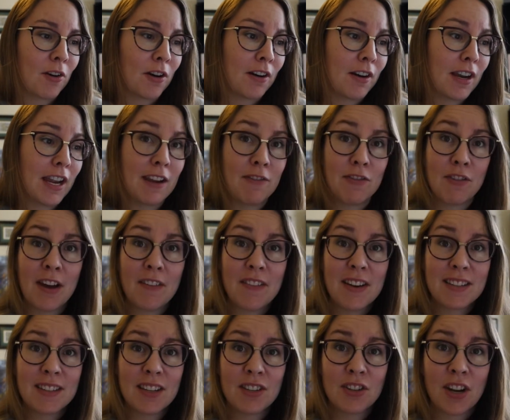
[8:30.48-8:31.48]
Or if you
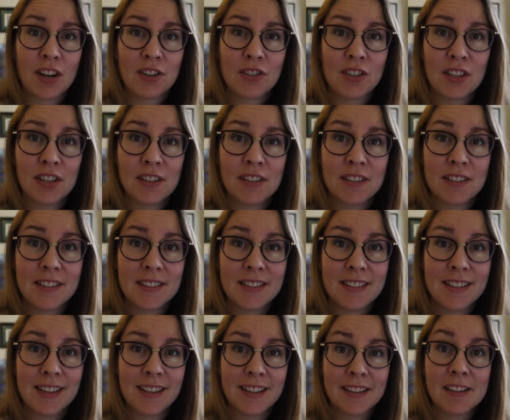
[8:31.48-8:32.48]
have any
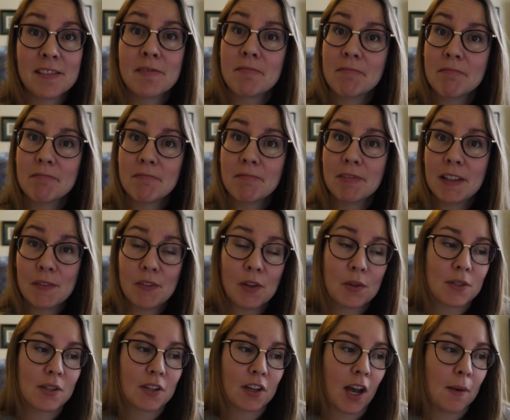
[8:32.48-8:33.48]
suggestions, leave
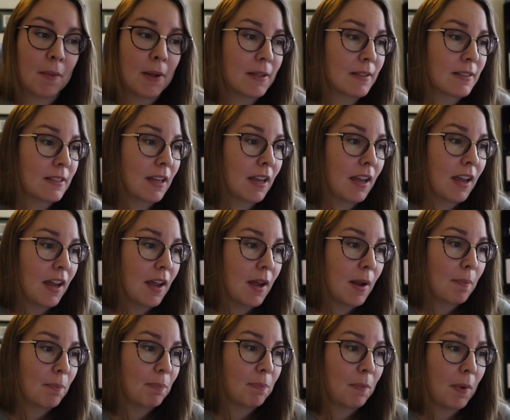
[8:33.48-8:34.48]
those in the comments.
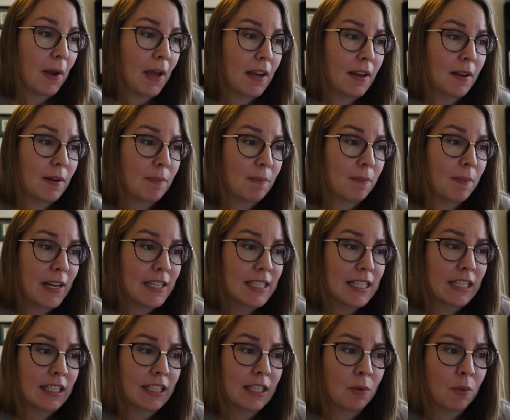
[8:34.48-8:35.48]
But
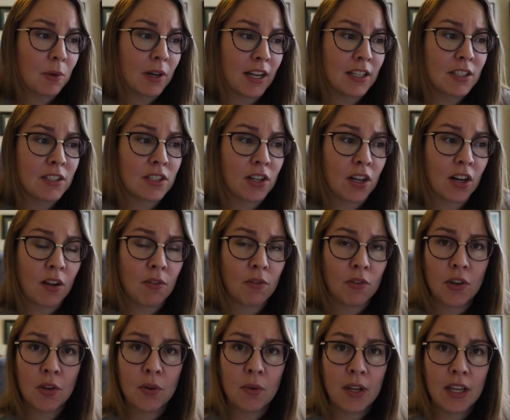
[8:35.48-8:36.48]
basically what I start
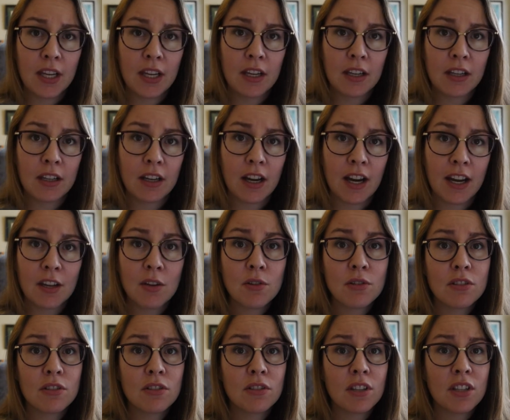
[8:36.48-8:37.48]
out doing, I
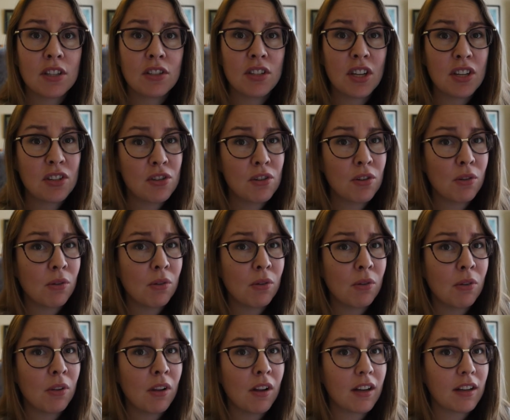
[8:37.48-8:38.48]
use the
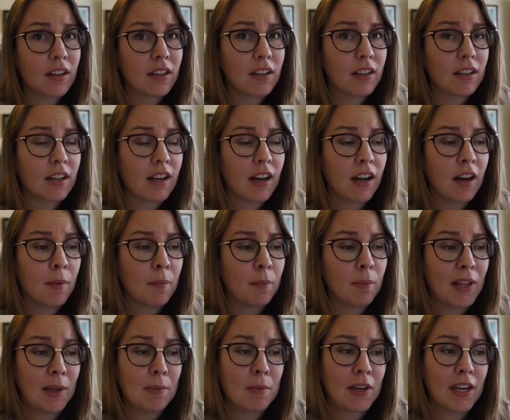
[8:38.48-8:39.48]
digital
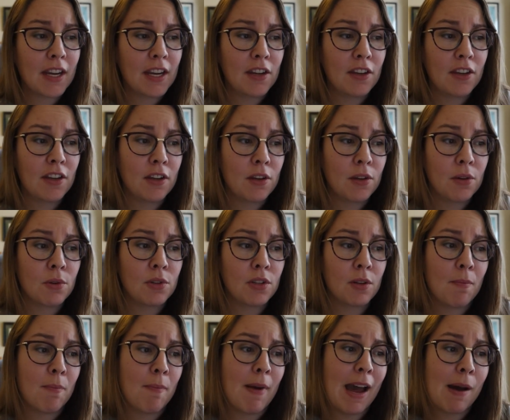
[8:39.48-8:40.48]
Planbook EDU
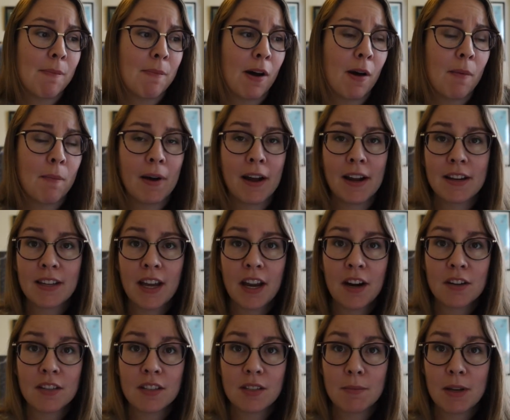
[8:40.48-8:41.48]
to map out my
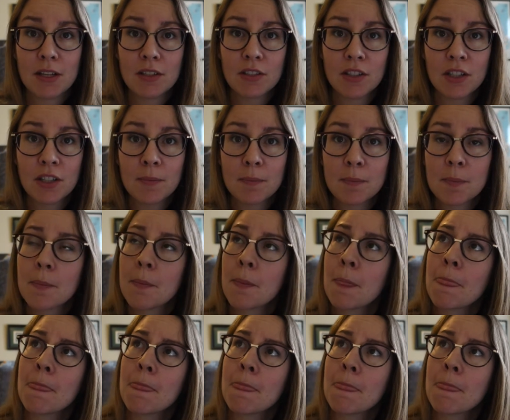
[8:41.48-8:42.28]
entire semester.